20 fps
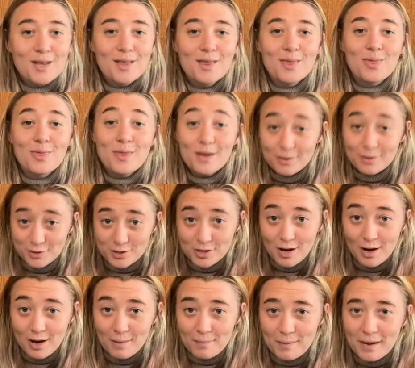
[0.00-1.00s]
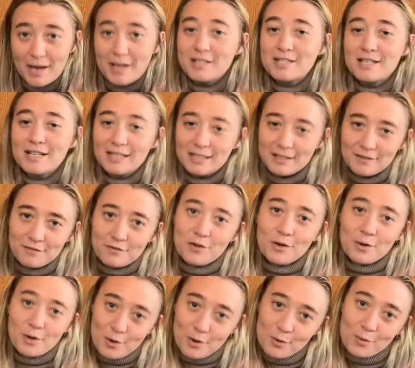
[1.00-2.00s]
their job and to lift
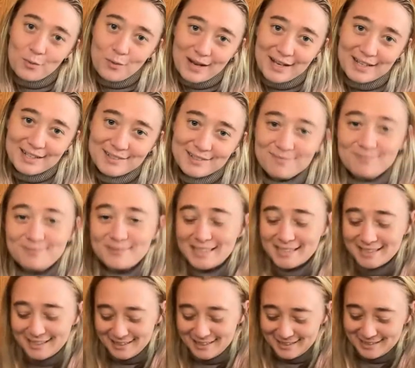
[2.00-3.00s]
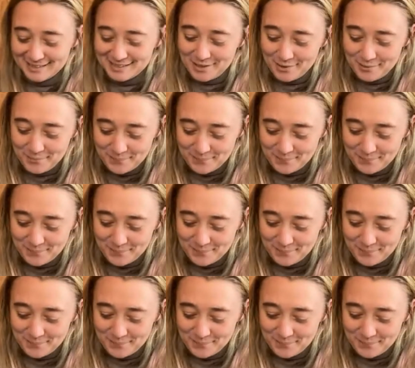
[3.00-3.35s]
their own weight. So